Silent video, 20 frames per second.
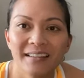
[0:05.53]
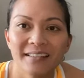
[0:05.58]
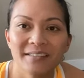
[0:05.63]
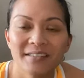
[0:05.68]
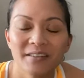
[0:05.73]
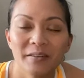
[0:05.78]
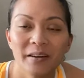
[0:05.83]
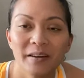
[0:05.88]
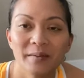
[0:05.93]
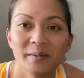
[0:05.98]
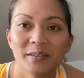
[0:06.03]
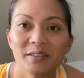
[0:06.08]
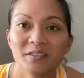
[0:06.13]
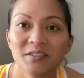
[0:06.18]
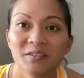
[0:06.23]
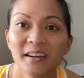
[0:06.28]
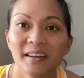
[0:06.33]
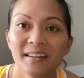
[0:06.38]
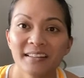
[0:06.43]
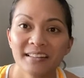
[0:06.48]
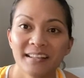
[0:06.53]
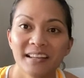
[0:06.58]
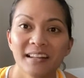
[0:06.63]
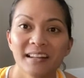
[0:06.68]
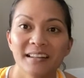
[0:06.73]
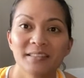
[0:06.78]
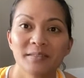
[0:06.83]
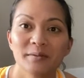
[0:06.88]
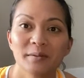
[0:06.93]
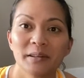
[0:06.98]
So I've been trying to get
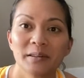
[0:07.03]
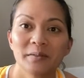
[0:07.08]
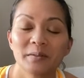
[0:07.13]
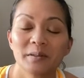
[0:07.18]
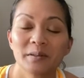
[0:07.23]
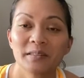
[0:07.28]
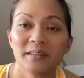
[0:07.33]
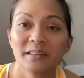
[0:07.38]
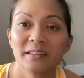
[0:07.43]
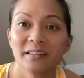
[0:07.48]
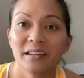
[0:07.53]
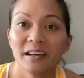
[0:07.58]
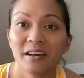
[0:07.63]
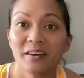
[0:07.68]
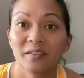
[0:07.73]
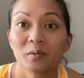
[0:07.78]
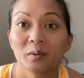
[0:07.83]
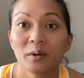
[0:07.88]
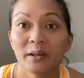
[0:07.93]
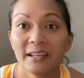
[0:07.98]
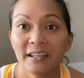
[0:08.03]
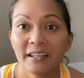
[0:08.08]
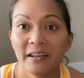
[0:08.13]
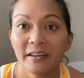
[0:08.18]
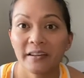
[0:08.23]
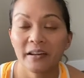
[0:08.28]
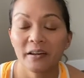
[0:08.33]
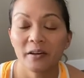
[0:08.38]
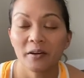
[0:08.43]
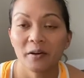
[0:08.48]
into a good routine of working out
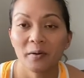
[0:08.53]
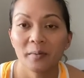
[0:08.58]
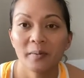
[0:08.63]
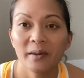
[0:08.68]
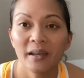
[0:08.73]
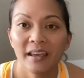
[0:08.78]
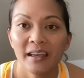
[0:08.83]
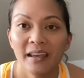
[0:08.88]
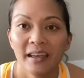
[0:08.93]
at home,